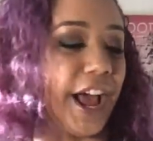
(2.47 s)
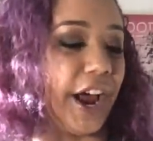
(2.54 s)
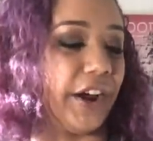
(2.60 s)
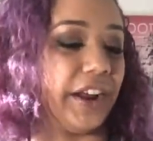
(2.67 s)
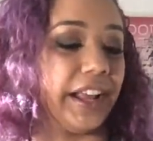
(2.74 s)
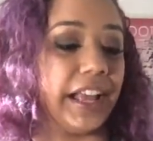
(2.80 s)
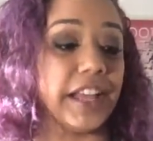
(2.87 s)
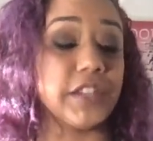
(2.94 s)
All
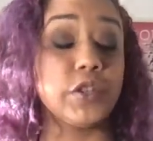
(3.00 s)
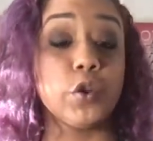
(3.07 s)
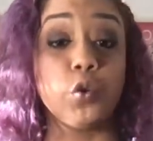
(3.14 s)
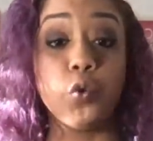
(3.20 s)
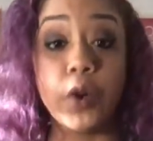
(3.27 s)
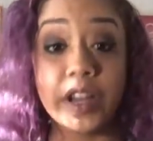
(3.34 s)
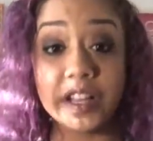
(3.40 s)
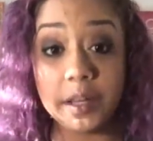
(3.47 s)
right, guys, so
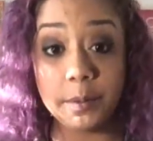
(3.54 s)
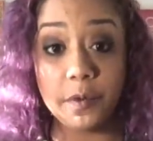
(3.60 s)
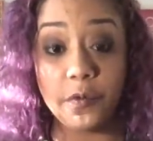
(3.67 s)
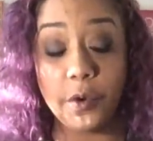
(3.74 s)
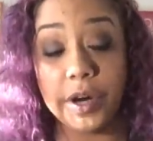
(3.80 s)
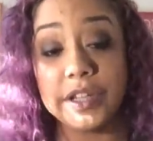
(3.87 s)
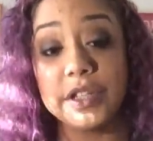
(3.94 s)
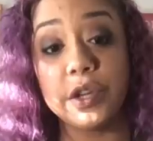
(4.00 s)
quickly
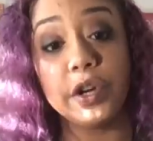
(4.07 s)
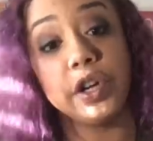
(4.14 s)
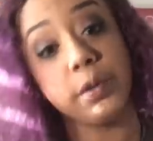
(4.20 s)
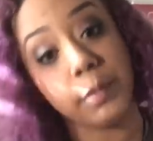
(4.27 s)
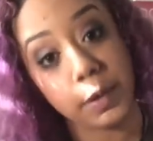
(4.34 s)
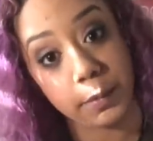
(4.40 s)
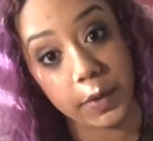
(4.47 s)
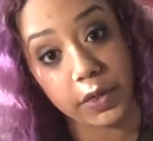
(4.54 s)
before I start your
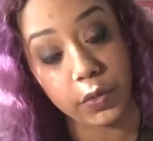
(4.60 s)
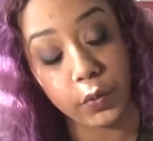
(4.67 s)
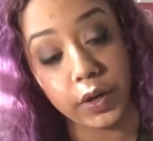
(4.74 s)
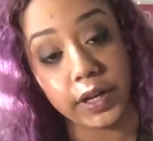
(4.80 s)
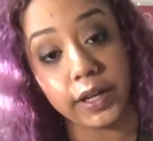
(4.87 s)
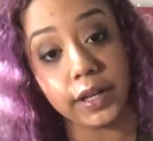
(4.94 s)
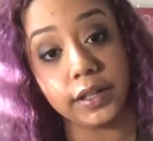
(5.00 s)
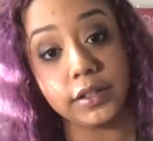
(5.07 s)
mid-month
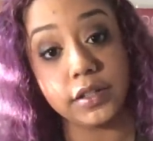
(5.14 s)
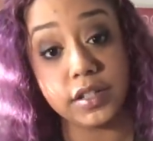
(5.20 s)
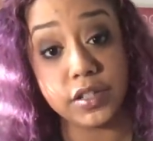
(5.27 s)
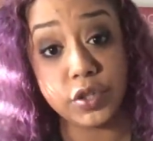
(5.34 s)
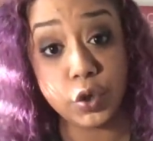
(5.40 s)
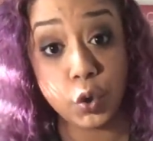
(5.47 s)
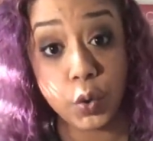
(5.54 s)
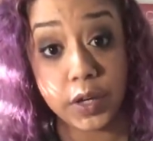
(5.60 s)
reading,
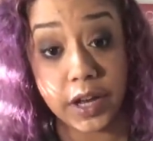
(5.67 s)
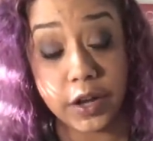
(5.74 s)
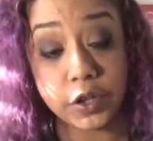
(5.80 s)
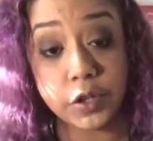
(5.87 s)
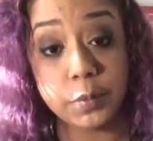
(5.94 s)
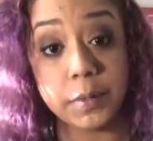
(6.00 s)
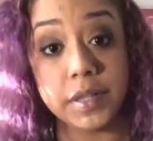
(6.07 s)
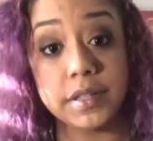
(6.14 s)
just two
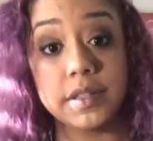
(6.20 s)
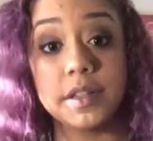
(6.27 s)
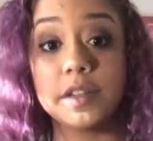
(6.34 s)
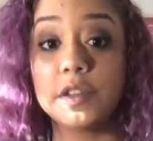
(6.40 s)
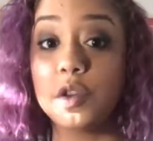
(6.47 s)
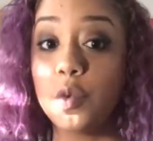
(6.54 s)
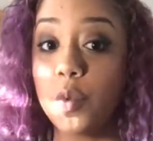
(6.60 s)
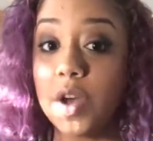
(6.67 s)
announcements.
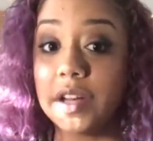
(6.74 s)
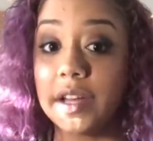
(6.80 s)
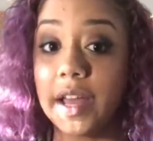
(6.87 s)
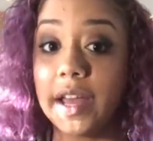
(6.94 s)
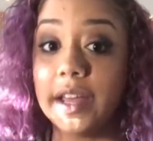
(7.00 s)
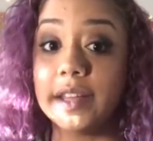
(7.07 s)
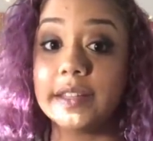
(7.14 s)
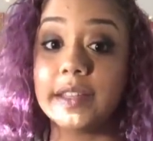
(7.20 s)
So one,
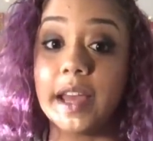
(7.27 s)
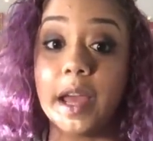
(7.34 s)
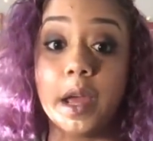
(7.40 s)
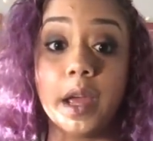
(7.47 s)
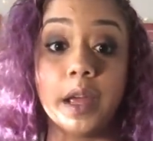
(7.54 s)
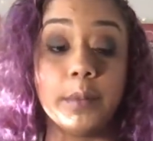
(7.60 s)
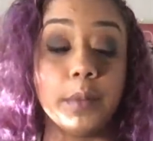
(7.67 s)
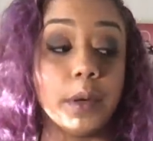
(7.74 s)
guys,
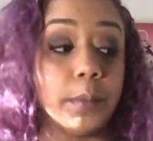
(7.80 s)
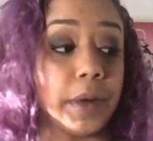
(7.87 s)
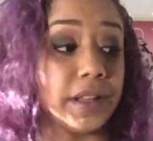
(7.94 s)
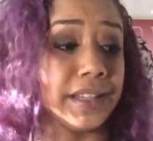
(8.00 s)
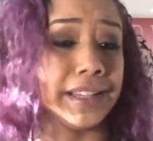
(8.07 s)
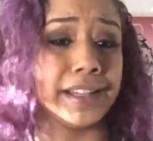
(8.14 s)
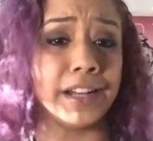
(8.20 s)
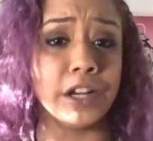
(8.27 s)
I'm about
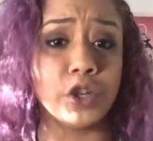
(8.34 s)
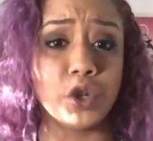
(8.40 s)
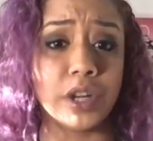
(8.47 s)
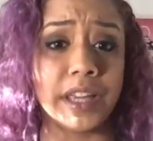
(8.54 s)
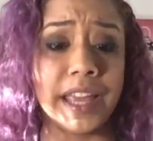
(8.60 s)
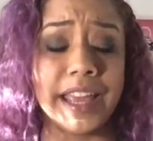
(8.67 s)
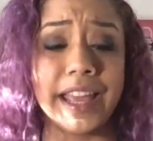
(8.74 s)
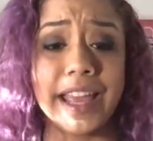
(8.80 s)
to hit
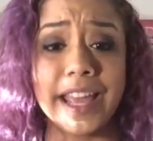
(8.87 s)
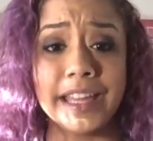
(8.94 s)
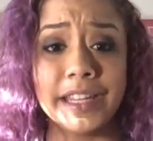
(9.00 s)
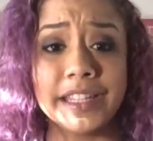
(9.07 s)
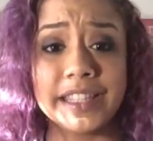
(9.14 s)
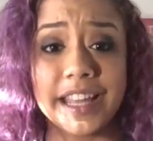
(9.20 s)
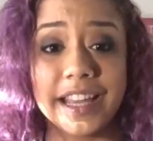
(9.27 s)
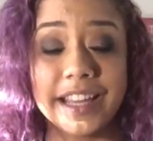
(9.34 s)
100K at
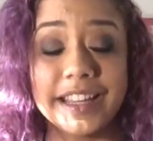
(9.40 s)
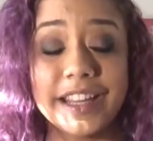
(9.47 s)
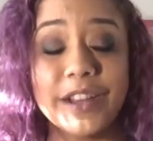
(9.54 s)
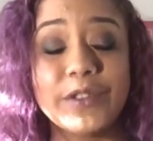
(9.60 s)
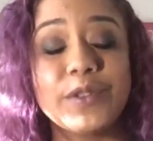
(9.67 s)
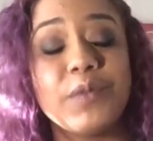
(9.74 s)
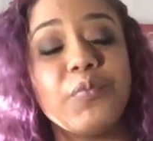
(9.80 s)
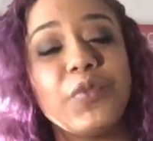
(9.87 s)
any second now,
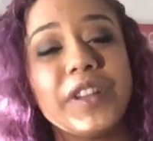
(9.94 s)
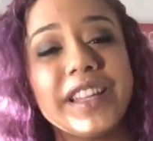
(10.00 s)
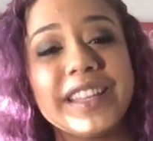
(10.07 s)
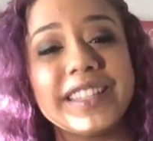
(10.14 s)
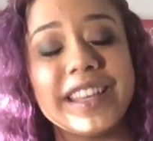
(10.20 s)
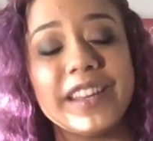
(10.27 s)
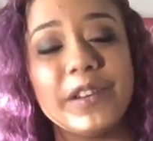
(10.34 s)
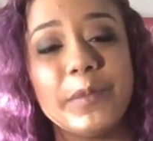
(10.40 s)
so I'm really
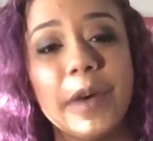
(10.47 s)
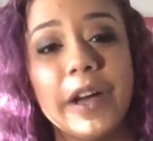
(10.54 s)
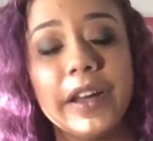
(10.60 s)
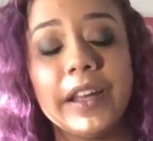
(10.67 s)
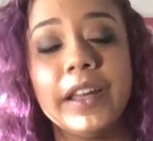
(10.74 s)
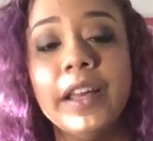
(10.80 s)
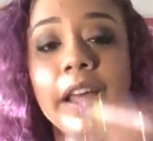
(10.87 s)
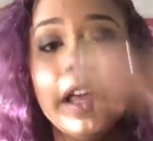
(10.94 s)
excited about
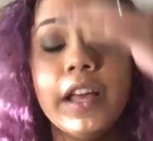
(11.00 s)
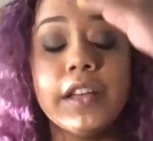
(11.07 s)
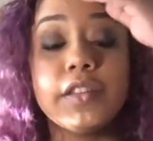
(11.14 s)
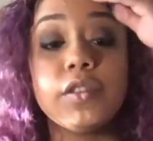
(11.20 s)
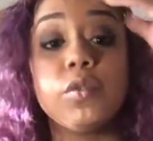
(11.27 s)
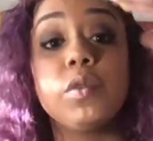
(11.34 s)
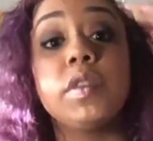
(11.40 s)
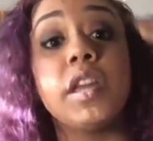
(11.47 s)
it.
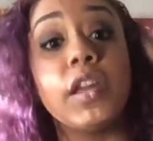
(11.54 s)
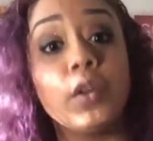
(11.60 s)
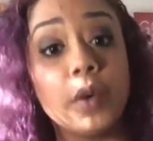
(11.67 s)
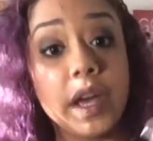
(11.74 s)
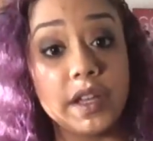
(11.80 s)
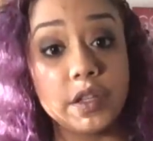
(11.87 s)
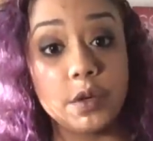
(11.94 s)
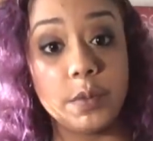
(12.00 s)
So thank you
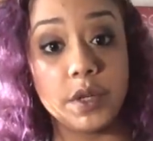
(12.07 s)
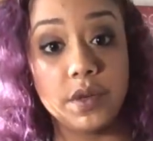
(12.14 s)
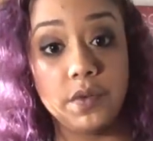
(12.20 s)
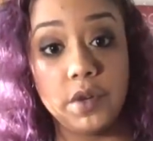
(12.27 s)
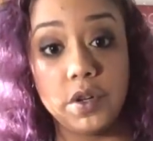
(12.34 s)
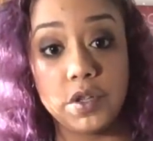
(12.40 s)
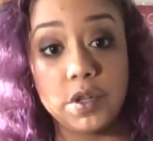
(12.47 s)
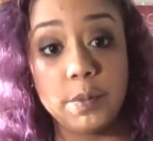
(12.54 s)
guys so much
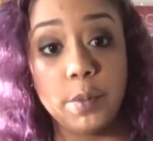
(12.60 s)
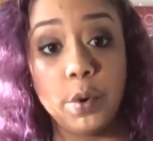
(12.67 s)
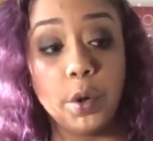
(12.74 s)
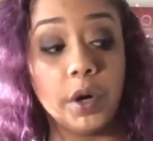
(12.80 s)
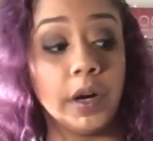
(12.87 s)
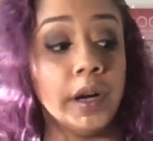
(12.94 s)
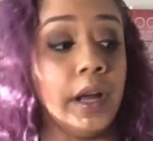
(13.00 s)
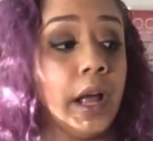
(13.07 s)
for your
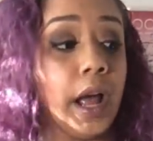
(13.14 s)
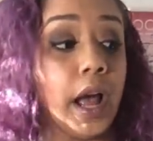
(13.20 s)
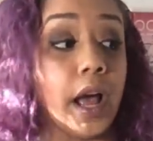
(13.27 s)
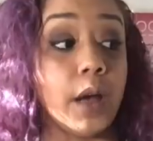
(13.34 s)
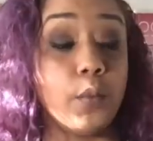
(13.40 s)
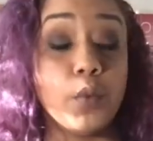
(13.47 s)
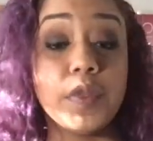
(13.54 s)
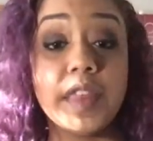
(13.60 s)
support.
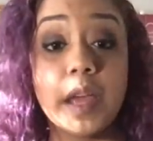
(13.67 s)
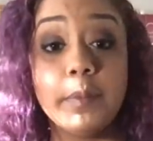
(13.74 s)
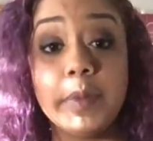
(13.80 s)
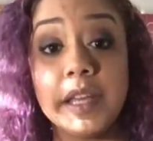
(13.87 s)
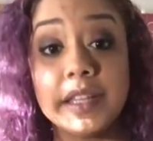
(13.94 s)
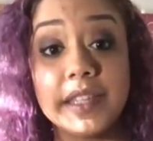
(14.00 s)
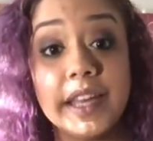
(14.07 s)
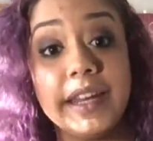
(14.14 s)
With that
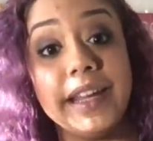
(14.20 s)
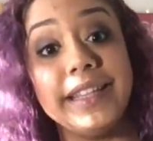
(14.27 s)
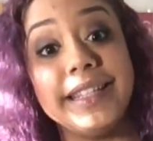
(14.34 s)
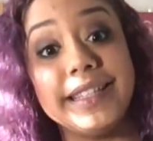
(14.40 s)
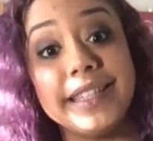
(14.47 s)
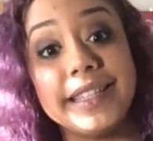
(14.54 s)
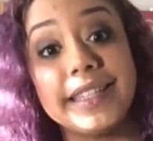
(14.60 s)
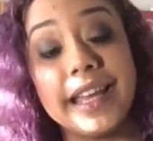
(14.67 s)
being said, I
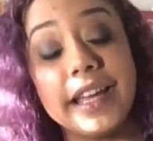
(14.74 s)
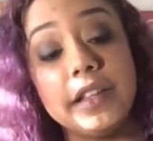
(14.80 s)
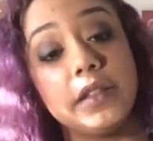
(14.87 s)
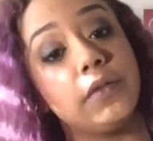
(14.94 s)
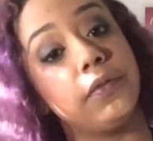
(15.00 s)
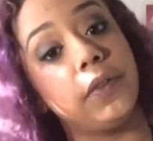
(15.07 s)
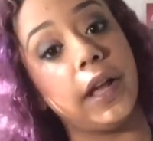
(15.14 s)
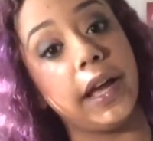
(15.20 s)
did decide
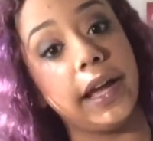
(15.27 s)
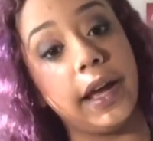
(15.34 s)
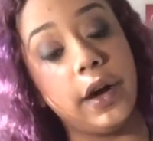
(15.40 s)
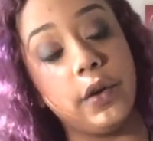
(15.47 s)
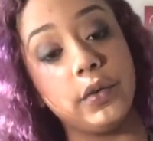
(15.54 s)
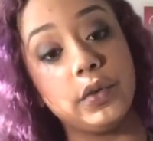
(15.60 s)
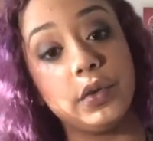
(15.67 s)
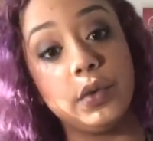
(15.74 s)
to fly
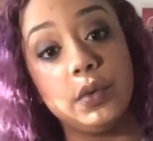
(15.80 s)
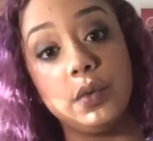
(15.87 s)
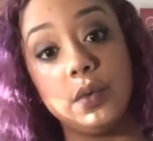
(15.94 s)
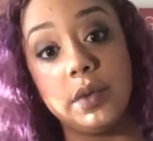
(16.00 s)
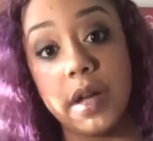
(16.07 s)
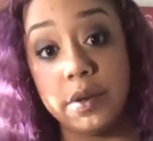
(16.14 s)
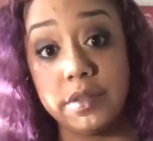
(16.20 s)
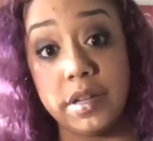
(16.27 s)
out to
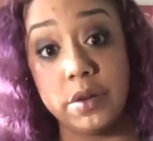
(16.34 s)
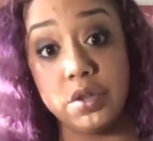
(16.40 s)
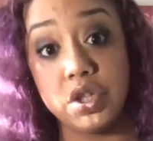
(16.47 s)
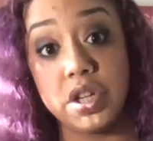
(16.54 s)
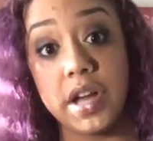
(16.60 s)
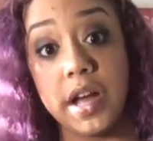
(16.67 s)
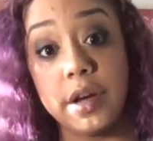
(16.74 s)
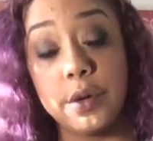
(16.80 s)
downtown
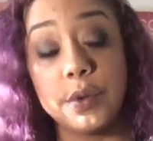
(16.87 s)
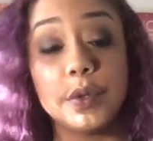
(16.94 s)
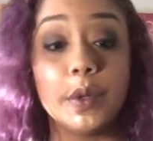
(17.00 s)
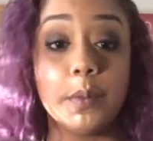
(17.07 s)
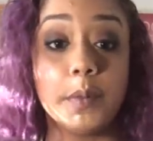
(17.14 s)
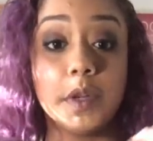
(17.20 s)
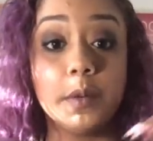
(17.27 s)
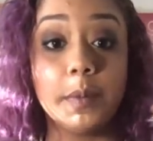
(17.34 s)
Chicago, so
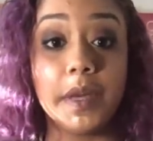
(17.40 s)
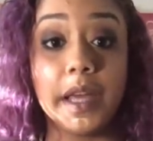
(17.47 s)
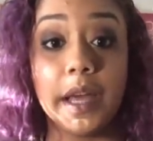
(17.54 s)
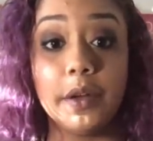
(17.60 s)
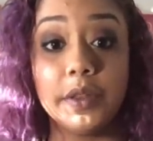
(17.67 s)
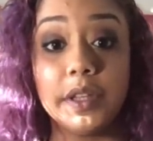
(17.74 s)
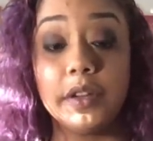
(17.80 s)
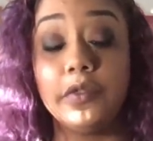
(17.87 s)
I'm going to be
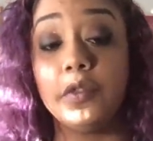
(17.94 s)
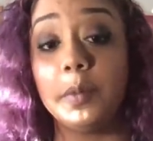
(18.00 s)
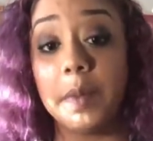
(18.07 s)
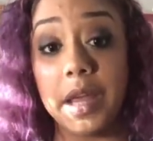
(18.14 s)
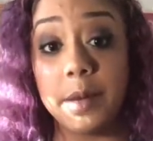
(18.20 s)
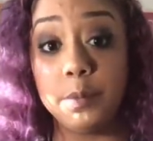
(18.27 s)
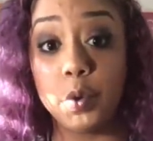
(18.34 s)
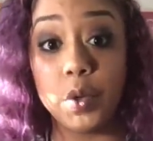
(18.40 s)
out there from
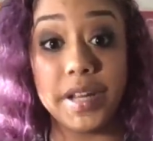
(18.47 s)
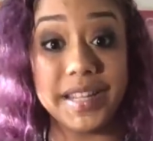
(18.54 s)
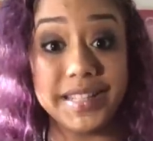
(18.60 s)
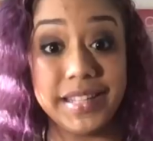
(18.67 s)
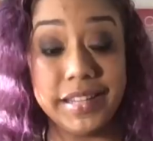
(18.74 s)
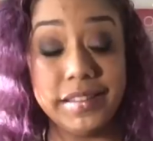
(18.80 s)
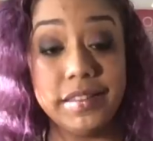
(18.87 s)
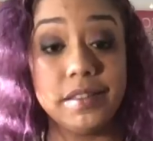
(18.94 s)
April
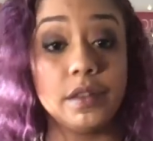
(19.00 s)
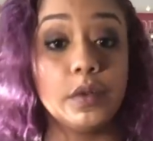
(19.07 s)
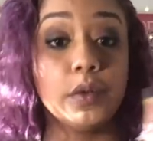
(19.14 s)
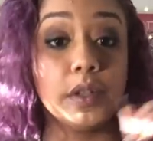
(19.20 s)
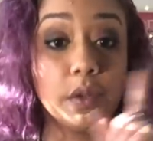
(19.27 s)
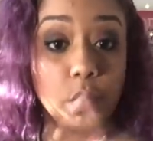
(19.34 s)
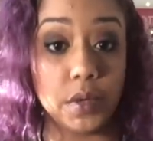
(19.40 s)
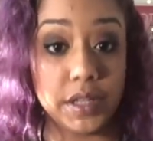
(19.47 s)
18th to
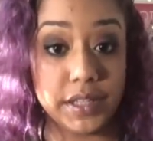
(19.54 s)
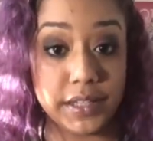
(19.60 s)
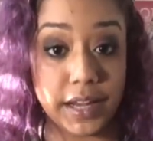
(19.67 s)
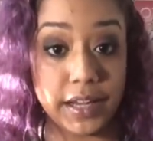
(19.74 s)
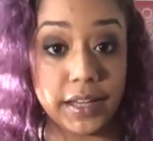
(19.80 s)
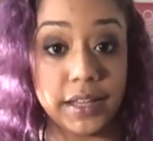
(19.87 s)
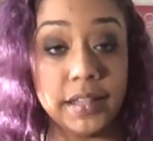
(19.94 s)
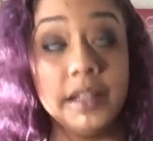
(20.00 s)
the
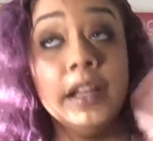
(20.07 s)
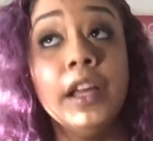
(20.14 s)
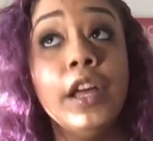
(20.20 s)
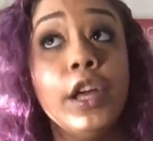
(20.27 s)
22nd.